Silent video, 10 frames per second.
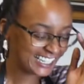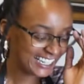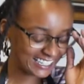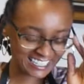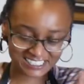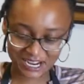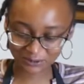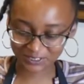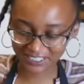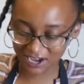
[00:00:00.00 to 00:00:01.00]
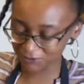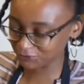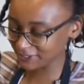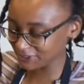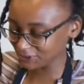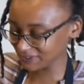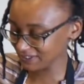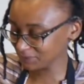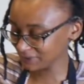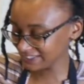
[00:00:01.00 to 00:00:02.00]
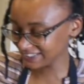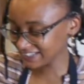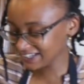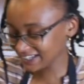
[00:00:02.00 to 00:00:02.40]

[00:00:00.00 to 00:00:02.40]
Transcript: And that's not really Alfredo-y, but